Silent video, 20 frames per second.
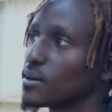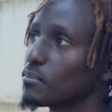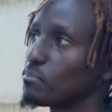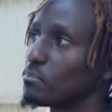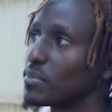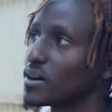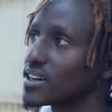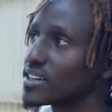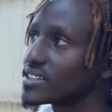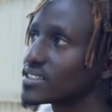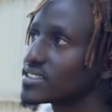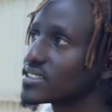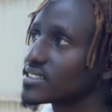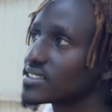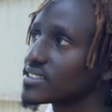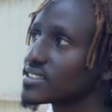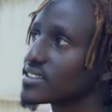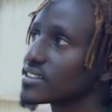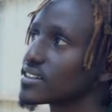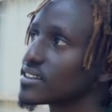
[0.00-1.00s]
But
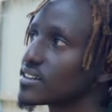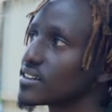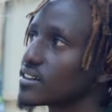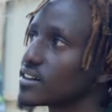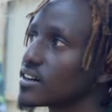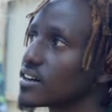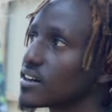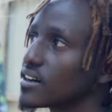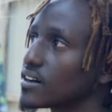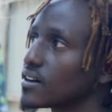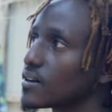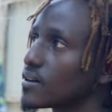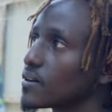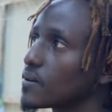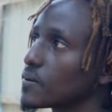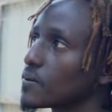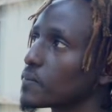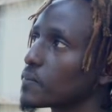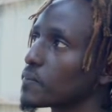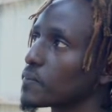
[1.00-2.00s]

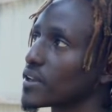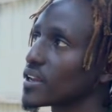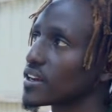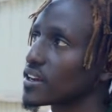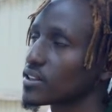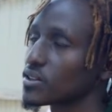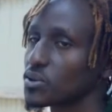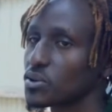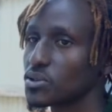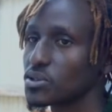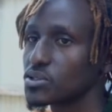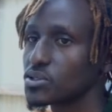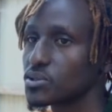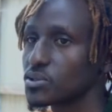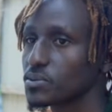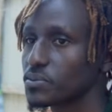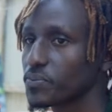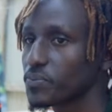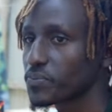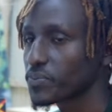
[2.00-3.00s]
uh, like I told
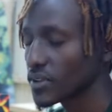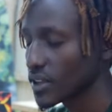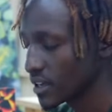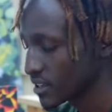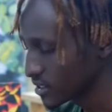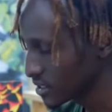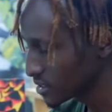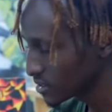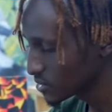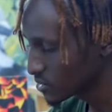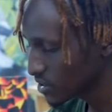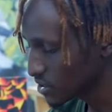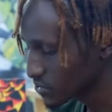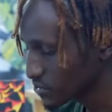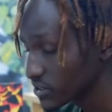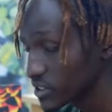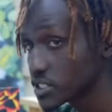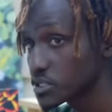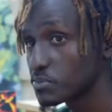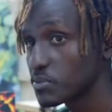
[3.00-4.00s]
you, I did
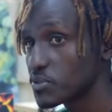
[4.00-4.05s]
graphics